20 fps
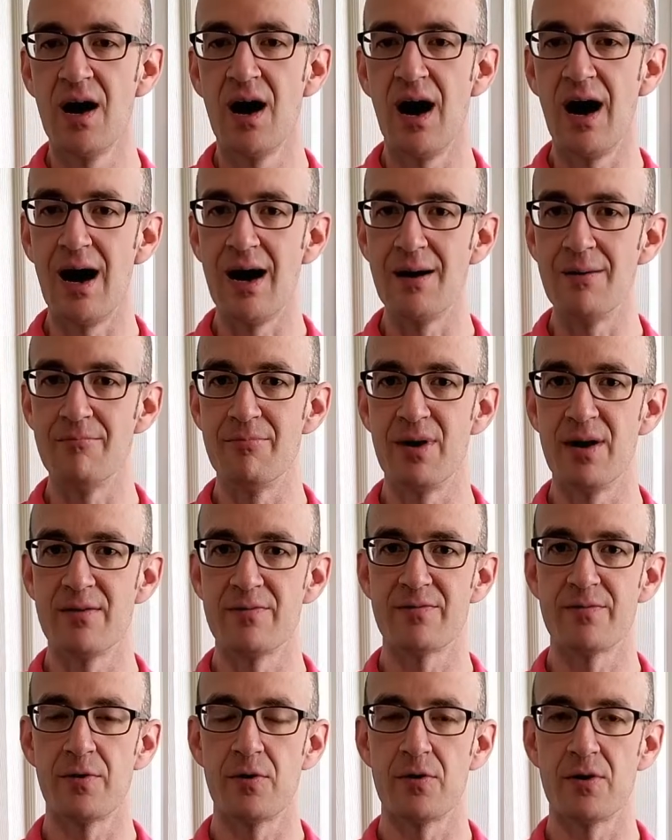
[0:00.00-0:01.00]
but
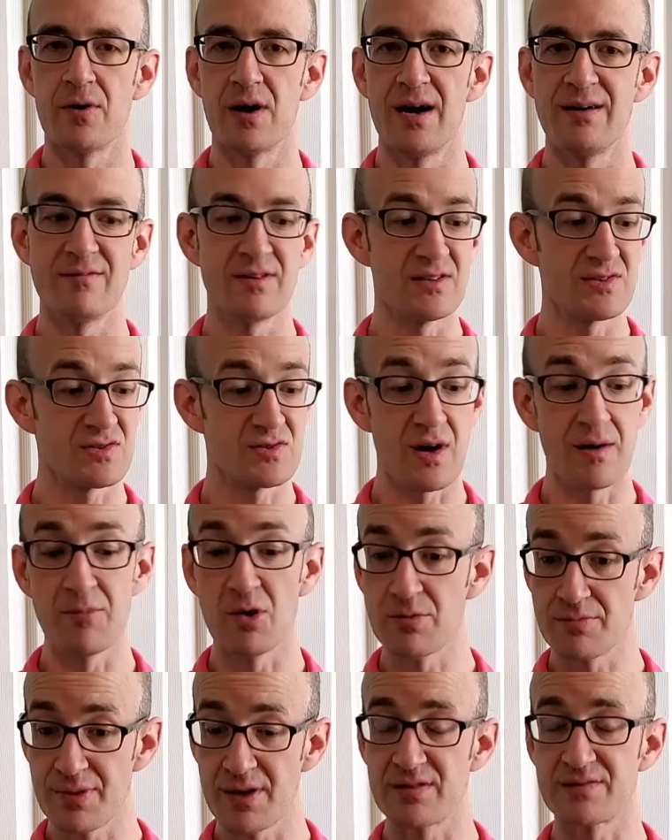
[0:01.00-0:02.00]
for at least
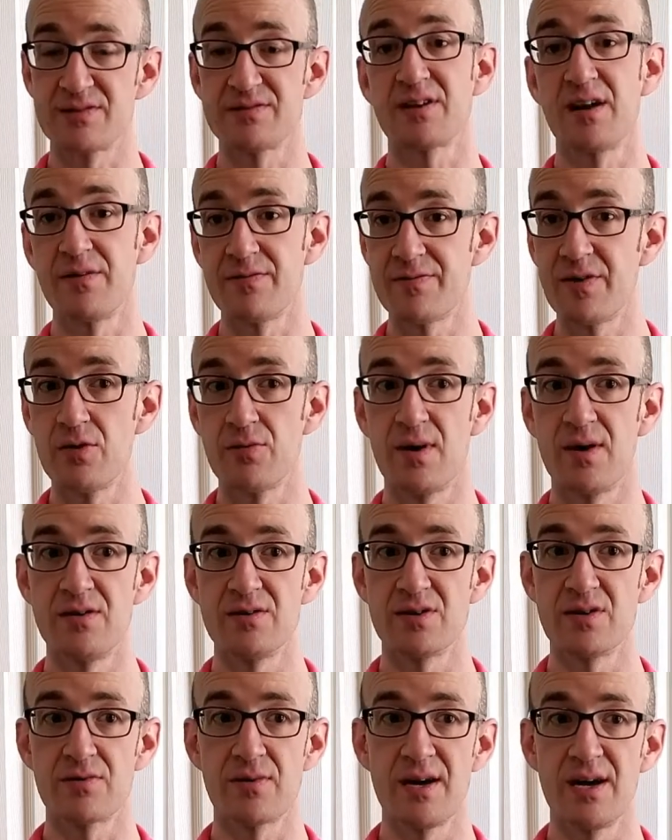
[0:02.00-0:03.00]
trombone players, it's going to fit well in
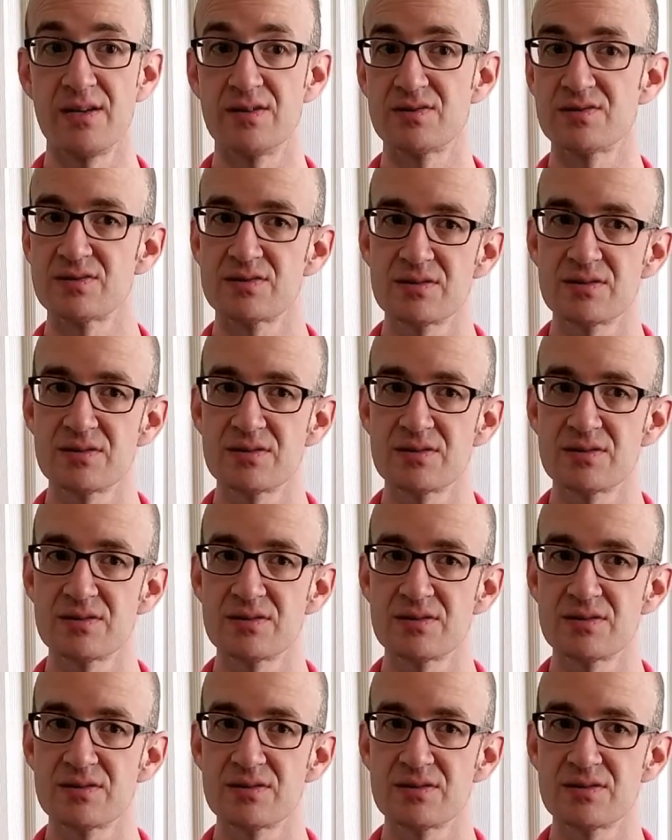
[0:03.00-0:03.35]
your range.